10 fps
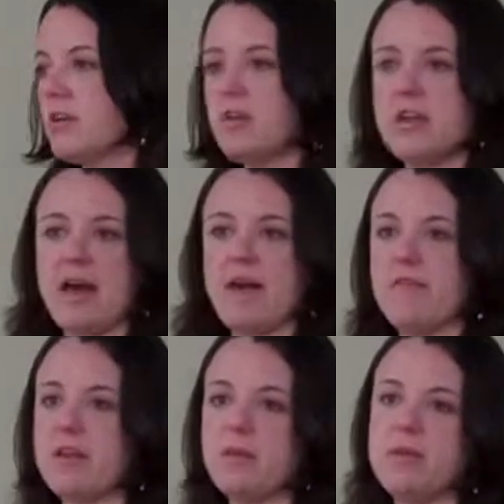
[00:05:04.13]
It
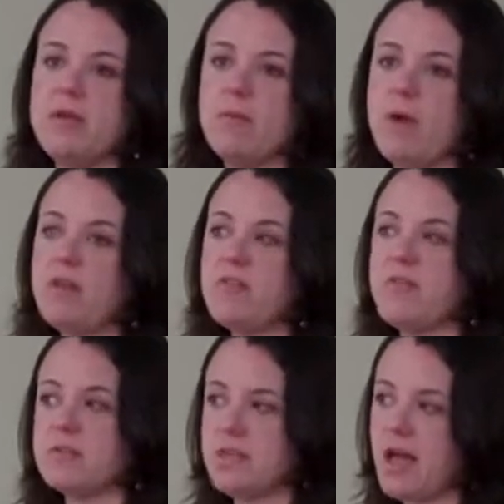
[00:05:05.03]
could be a
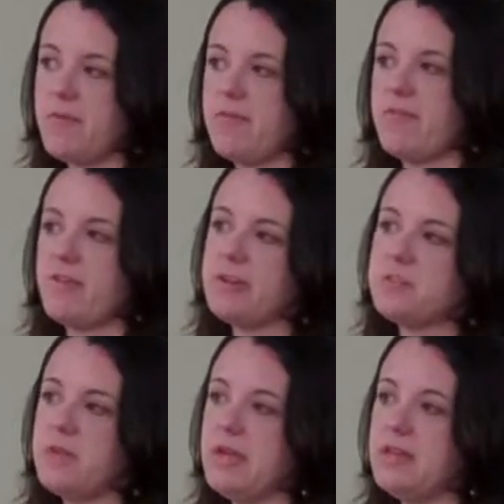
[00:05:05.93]
wonderful time of
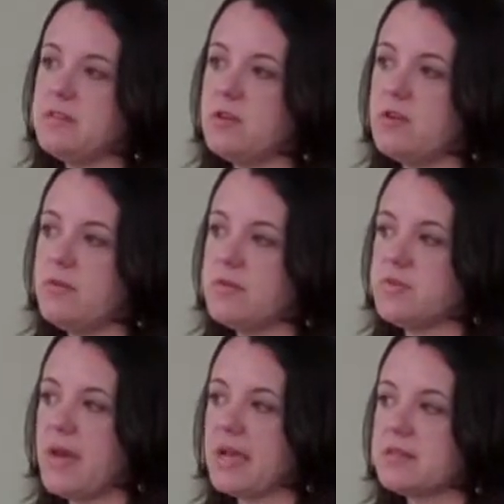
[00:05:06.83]
refreshment in certain
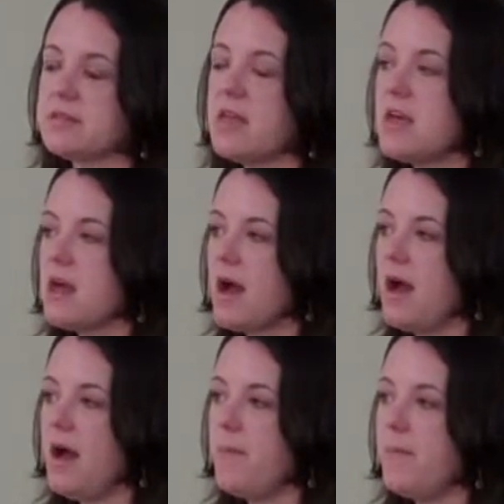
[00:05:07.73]
respects.
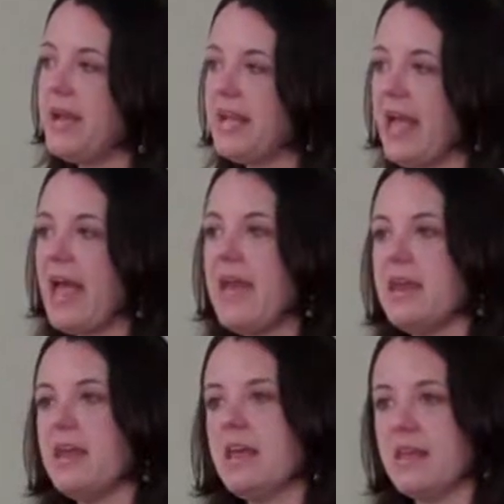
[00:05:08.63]
But
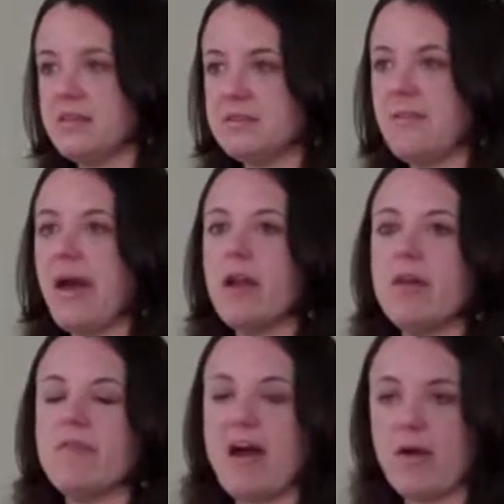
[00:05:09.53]
again, it's a
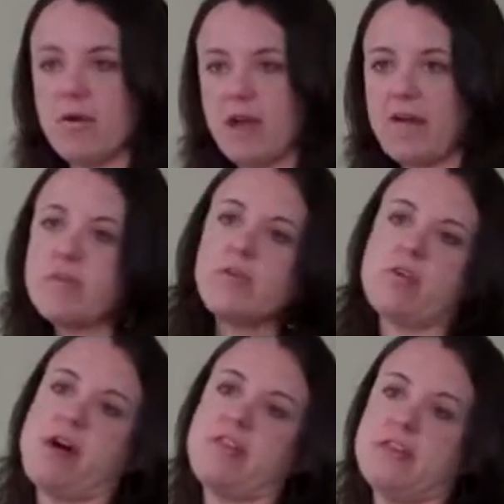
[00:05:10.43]
matter of how have you
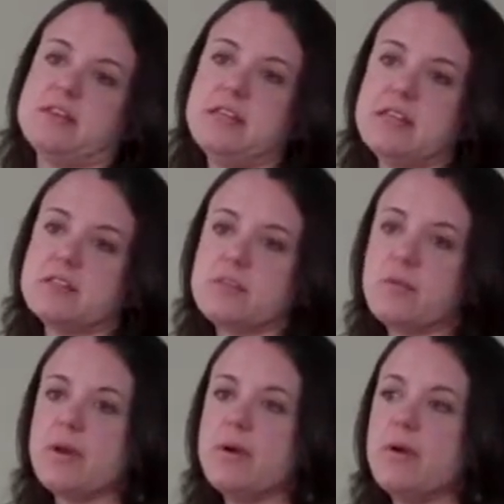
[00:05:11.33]
thought these things
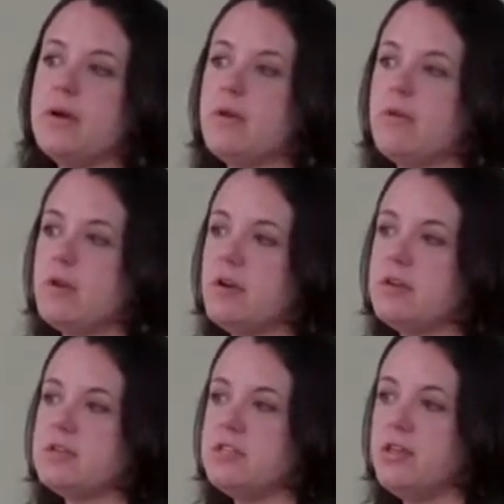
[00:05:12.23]
through in
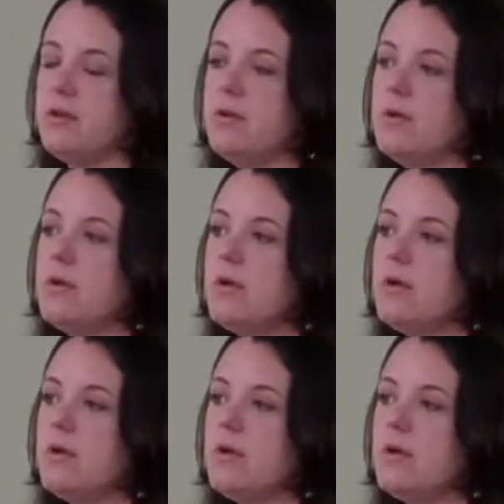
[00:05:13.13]
order to